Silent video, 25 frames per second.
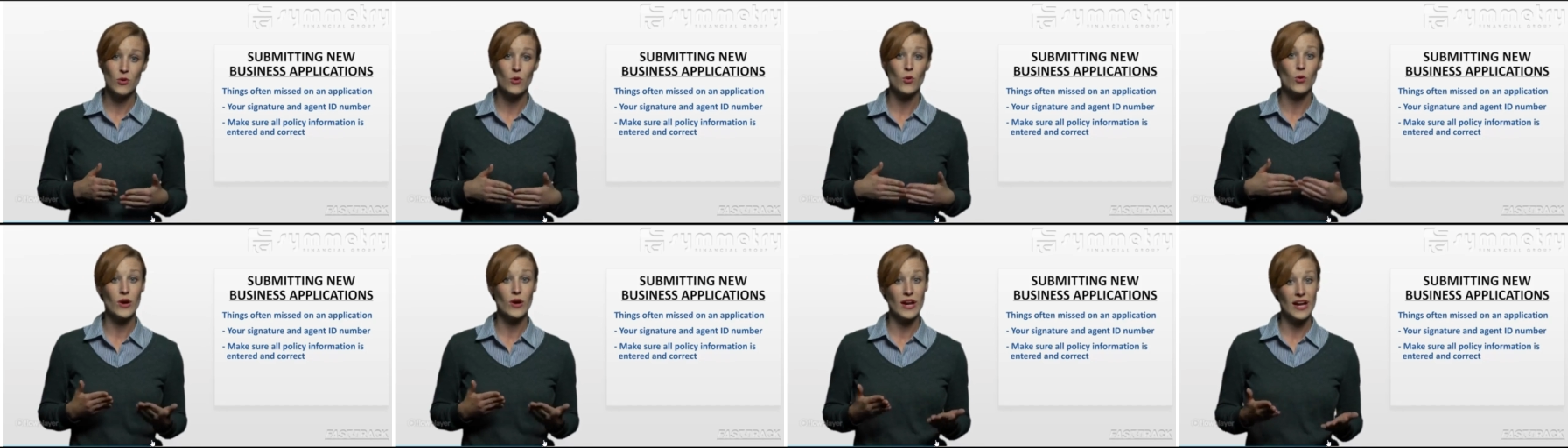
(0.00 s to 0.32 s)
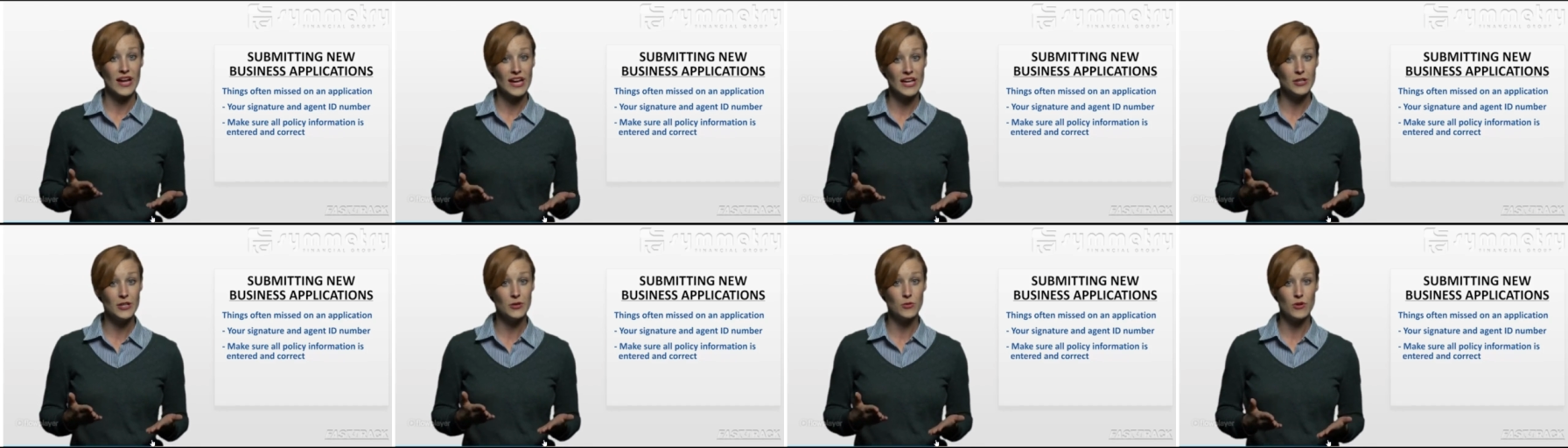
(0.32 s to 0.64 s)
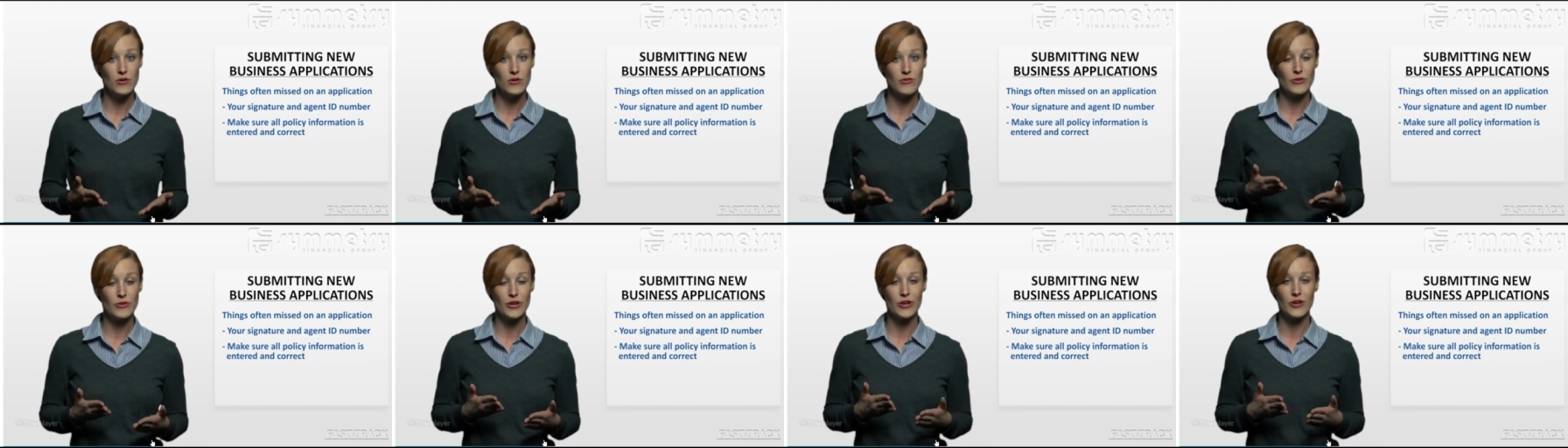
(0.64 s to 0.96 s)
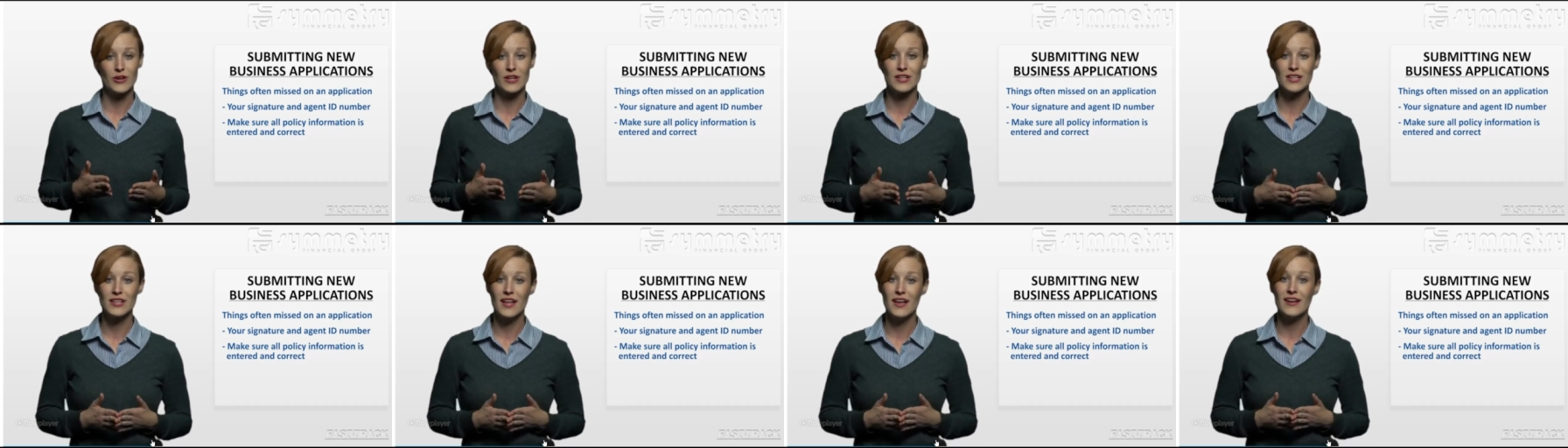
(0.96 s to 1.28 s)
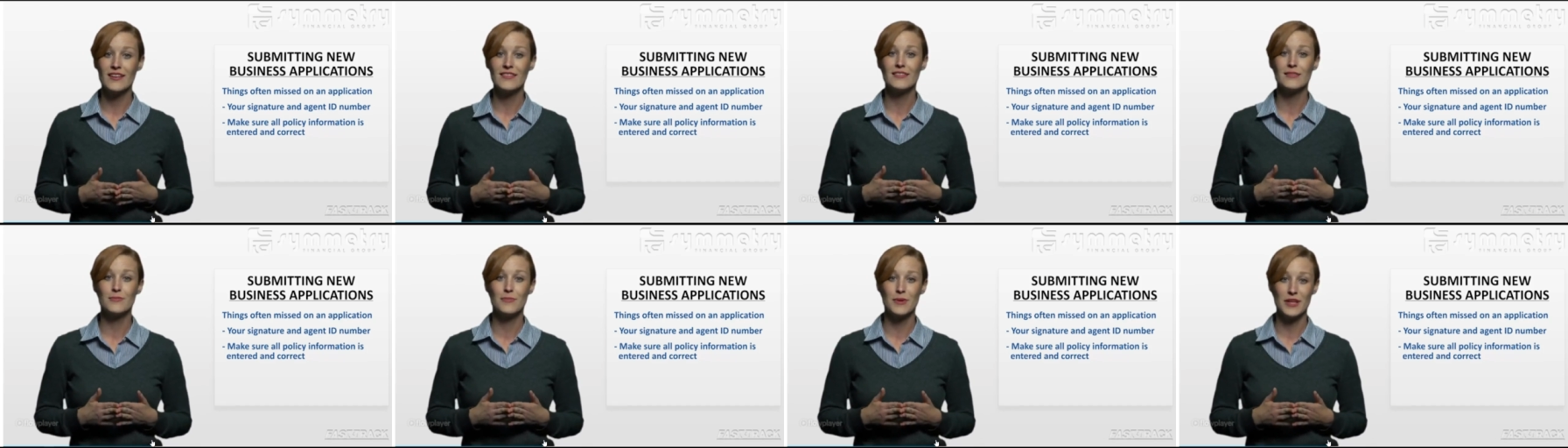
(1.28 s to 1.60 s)
or annual for your
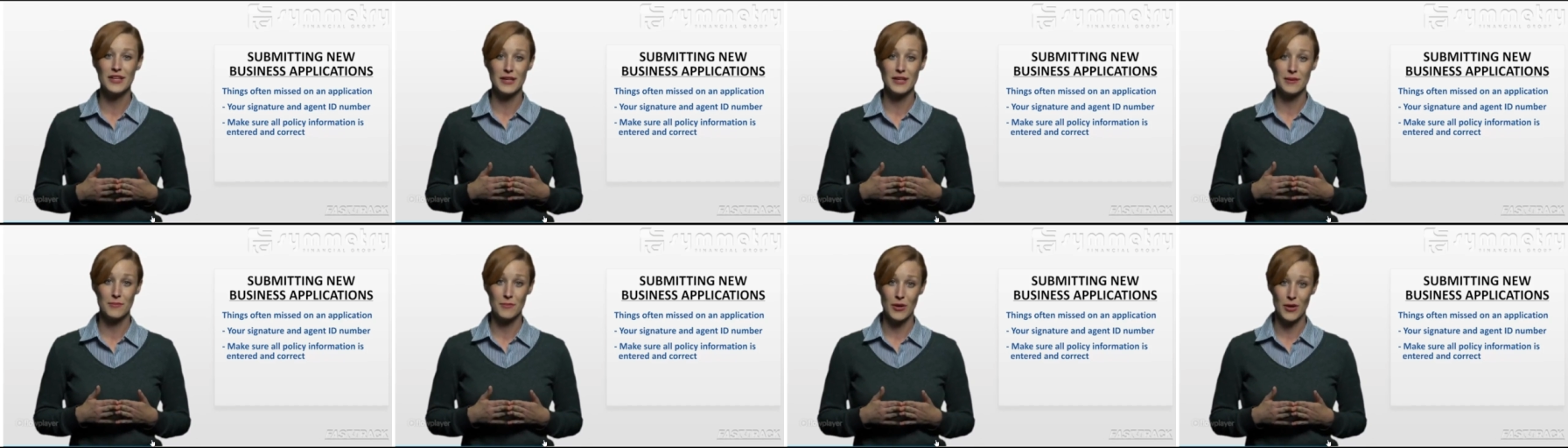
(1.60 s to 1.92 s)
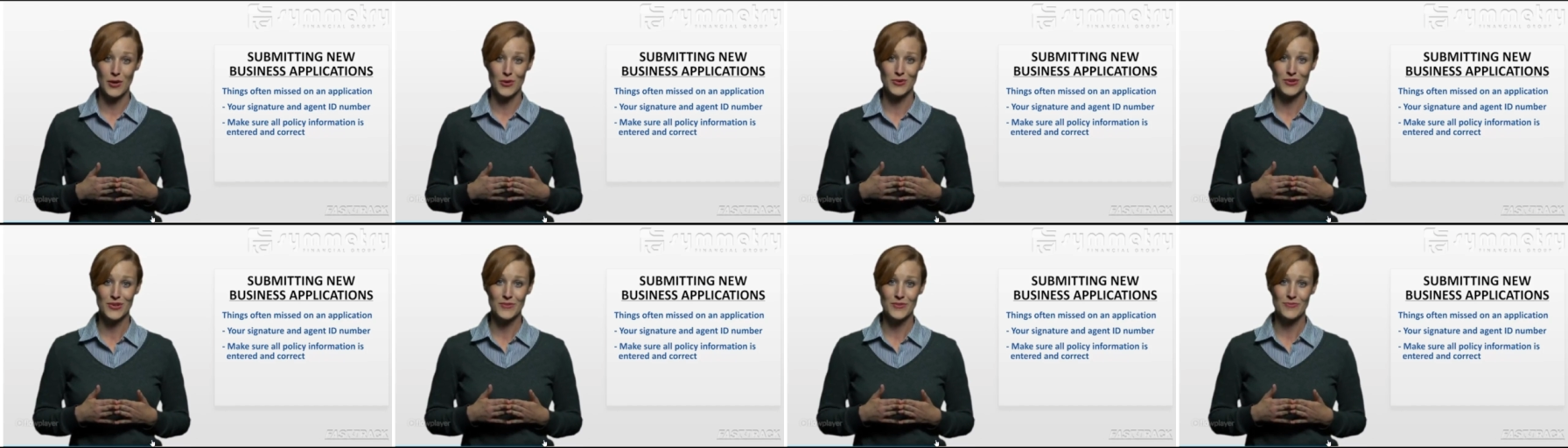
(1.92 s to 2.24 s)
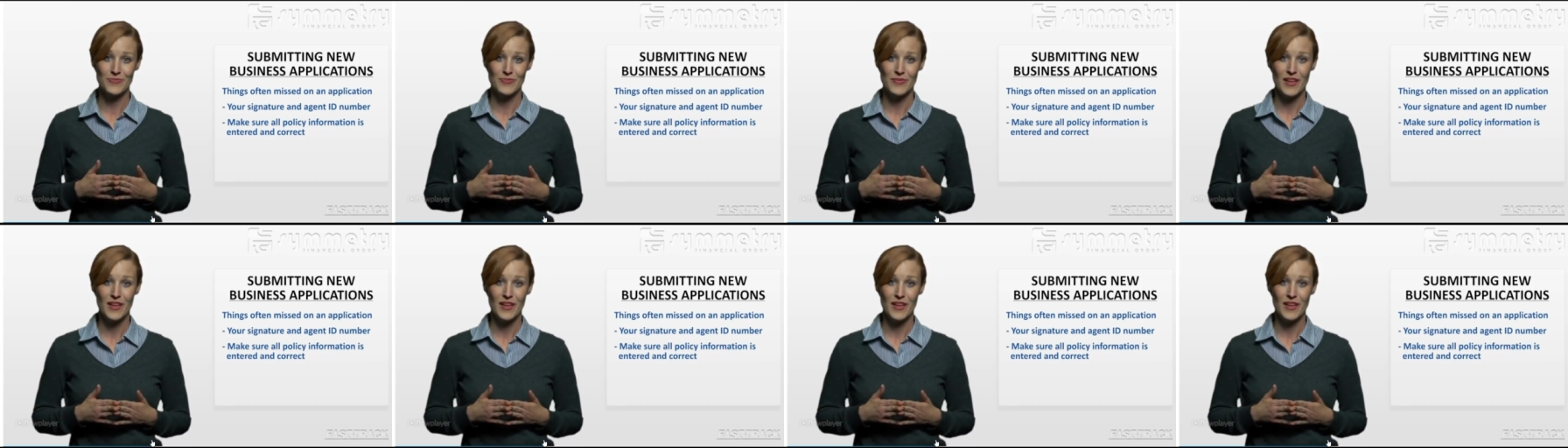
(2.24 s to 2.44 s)
client's billing mode.